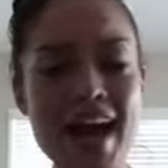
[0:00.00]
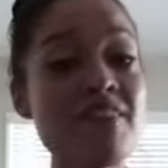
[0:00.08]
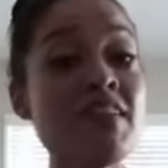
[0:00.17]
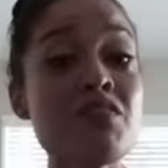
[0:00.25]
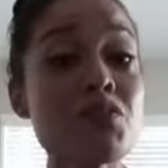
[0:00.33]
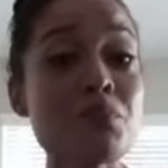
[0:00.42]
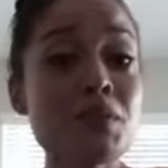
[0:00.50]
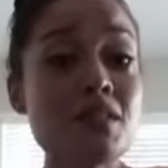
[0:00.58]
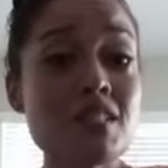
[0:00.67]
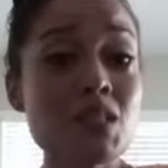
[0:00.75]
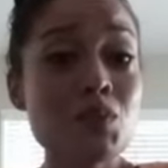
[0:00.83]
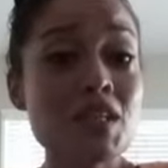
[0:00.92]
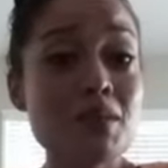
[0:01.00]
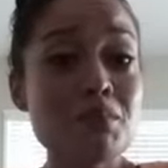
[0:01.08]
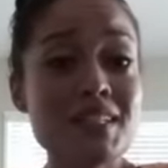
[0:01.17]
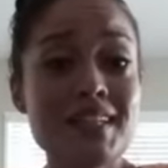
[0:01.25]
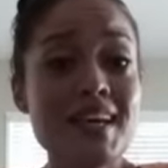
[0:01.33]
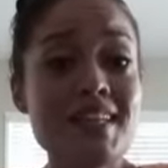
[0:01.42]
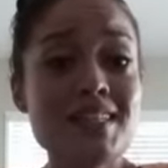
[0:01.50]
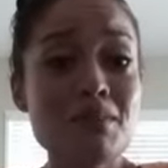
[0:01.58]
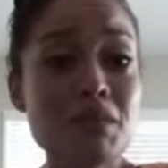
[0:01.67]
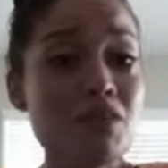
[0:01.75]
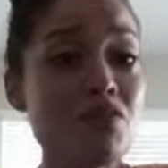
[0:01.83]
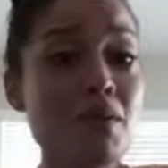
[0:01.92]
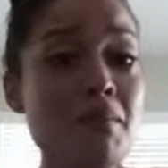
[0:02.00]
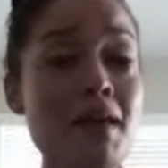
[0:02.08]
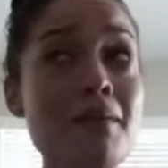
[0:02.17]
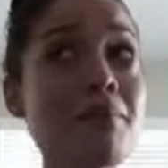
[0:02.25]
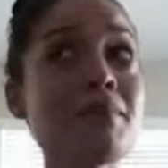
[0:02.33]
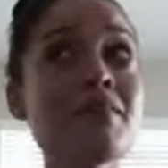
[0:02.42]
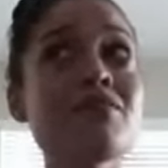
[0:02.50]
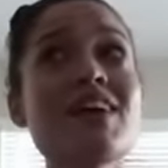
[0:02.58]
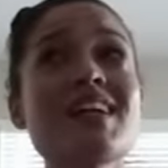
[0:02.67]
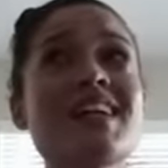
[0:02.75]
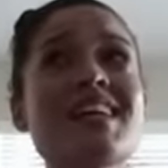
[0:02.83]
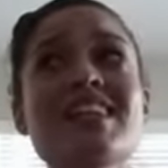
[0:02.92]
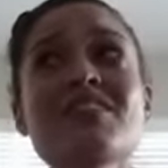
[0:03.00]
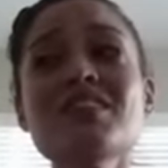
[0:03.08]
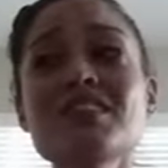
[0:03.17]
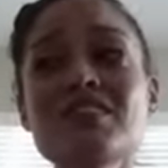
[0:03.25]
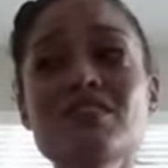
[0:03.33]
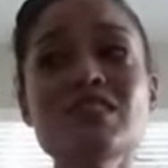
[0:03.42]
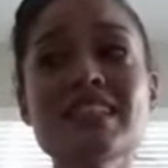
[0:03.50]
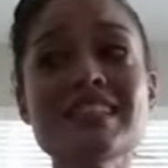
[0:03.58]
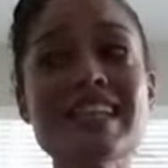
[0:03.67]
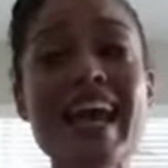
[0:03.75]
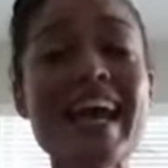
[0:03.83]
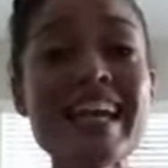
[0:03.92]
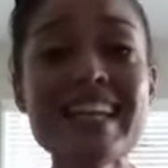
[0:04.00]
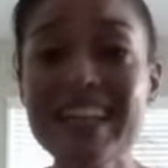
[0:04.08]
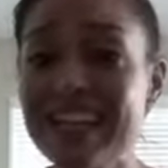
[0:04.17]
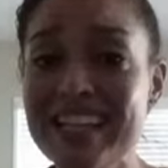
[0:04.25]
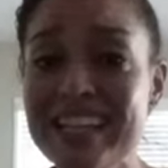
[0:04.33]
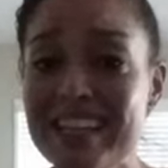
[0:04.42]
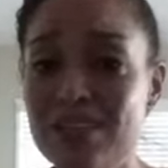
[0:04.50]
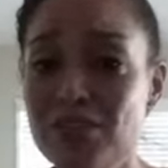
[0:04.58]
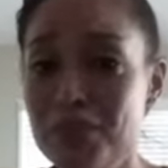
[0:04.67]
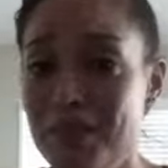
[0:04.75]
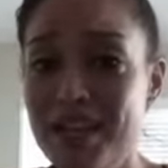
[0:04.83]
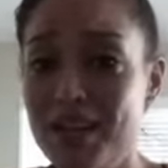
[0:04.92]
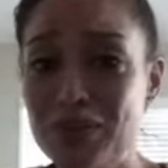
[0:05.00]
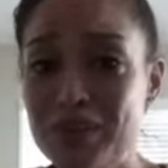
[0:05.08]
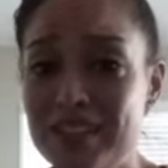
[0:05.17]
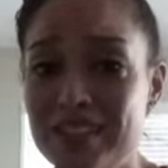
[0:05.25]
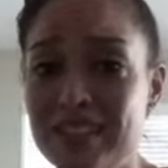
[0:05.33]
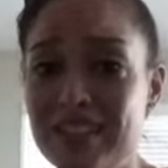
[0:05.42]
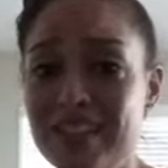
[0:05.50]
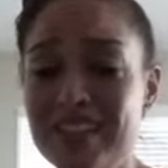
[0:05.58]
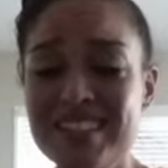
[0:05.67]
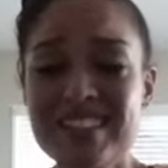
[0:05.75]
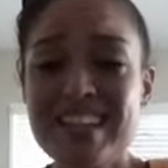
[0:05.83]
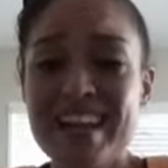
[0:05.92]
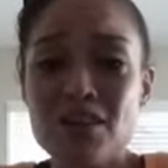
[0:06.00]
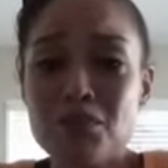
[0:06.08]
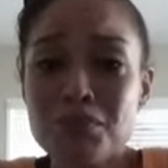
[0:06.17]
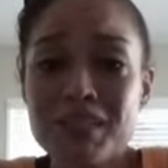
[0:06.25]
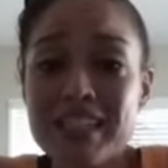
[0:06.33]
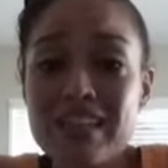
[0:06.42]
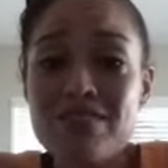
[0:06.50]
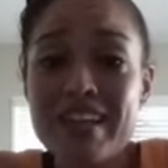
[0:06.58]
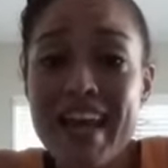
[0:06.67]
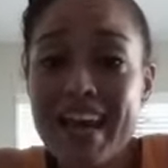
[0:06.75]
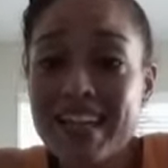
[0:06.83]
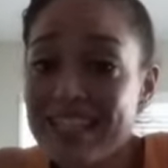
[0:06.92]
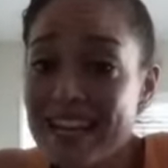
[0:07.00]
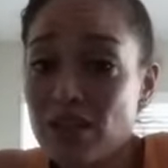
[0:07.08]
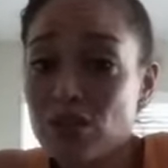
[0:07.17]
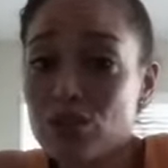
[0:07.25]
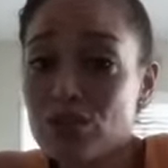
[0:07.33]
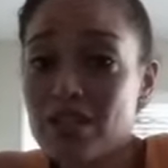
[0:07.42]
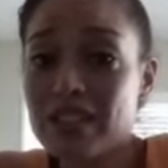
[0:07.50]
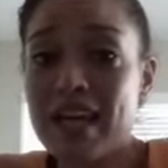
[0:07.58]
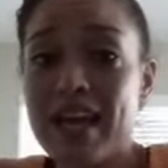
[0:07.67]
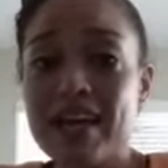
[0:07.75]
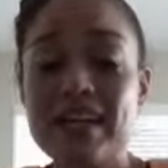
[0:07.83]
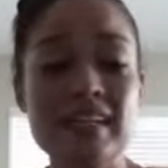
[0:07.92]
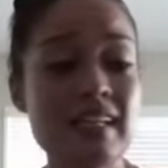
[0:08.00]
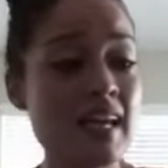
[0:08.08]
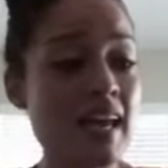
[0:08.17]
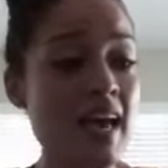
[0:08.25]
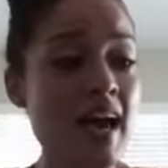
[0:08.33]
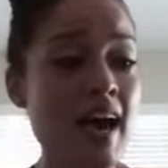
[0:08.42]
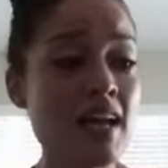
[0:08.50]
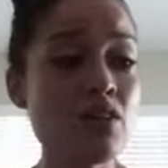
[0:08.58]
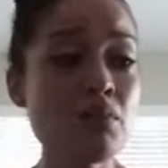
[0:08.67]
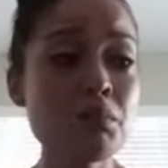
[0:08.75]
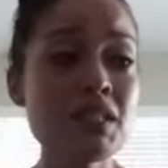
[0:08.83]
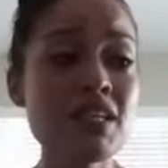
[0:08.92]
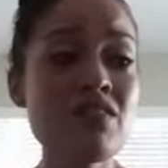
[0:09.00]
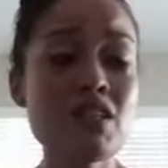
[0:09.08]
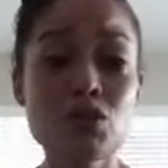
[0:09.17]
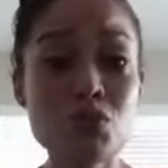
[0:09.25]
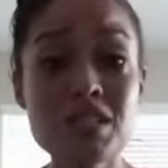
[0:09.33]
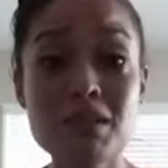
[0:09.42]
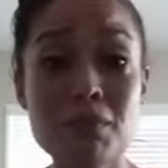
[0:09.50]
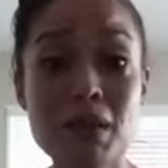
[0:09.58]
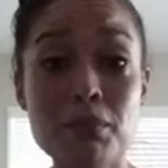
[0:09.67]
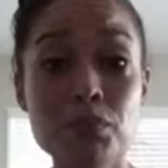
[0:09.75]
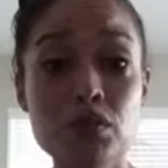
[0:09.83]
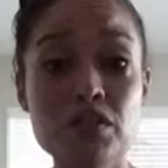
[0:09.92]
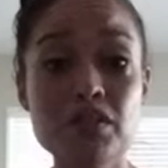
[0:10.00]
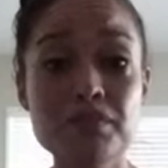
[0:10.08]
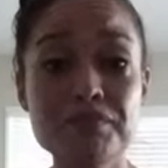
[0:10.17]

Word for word: I've never built someone up to get something from them. In fact, I've never even really taken anything from anyone because I don't believe in handouts and I don't believe in using people.